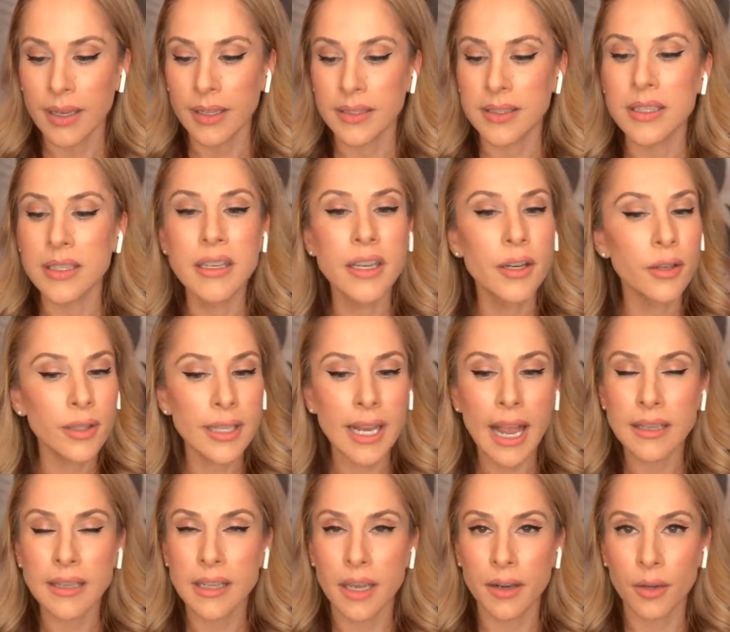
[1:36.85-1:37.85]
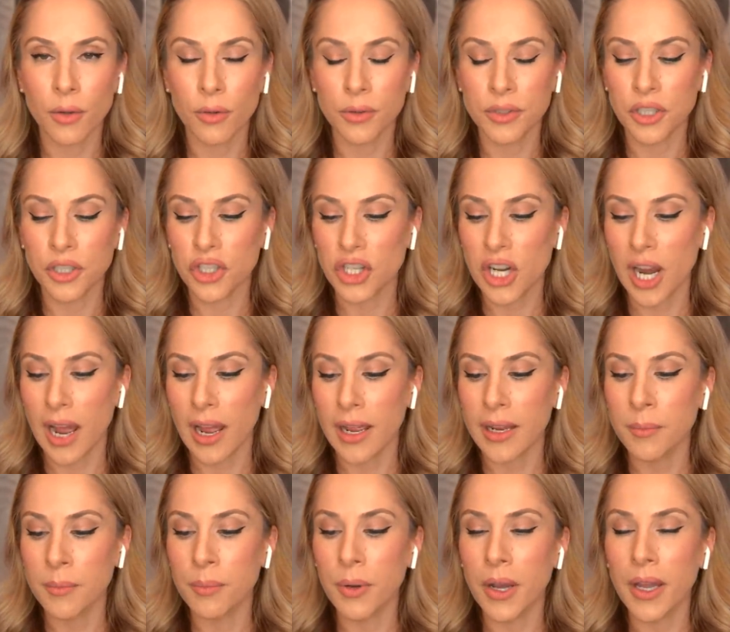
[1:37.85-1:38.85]
It's nearly identical to
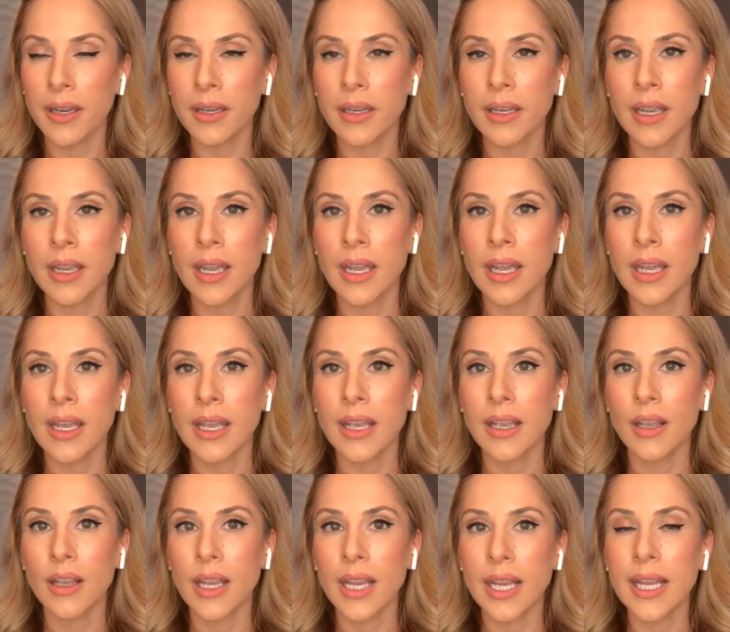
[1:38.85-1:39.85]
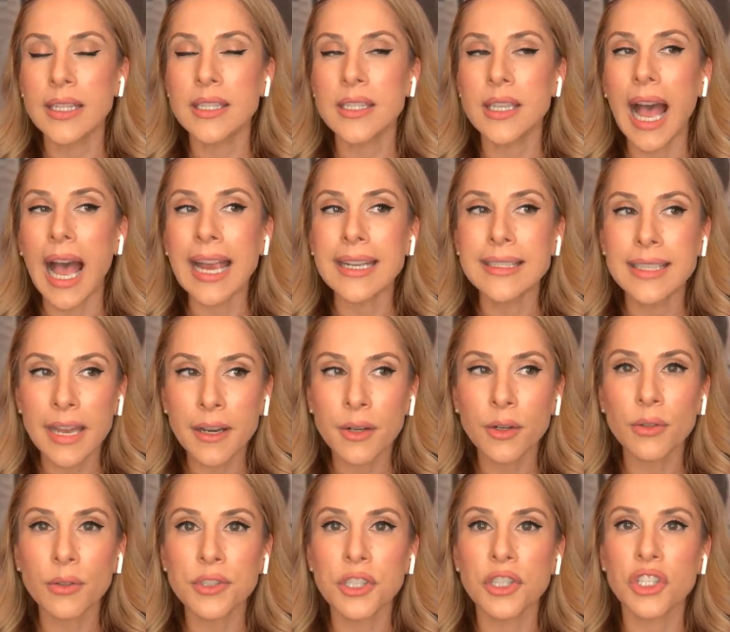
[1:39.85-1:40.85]
Chai, but it's
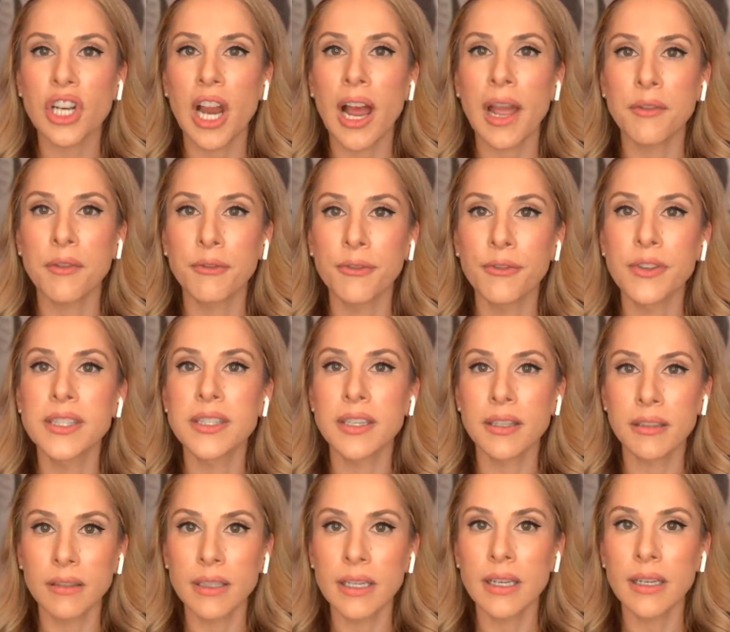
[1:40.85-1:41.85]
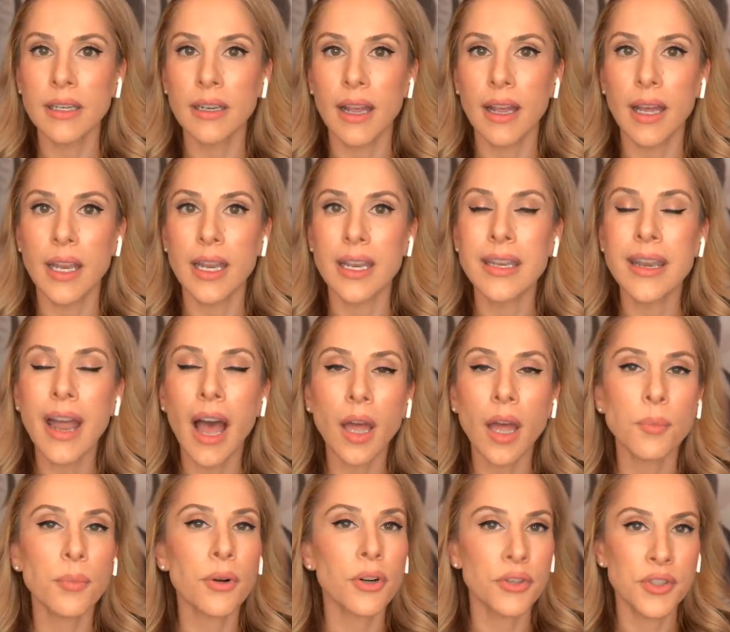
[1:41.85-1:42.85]
identical to Chai physically
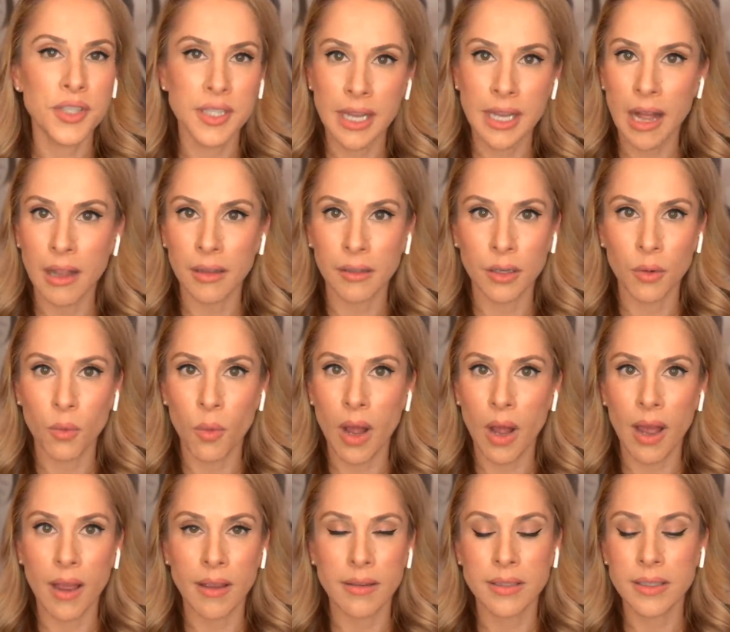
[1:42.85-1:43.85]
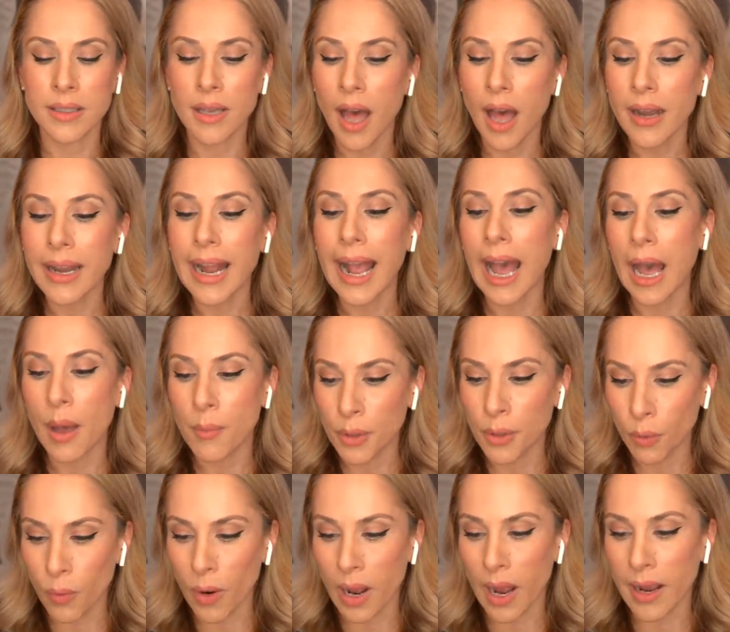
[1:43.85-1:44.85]
not personality wise, not
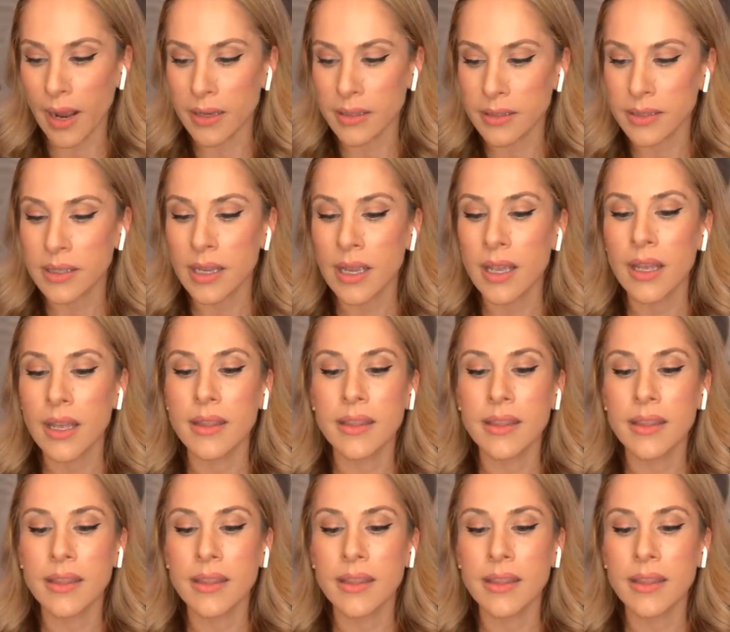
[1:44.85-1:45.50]
habit wise.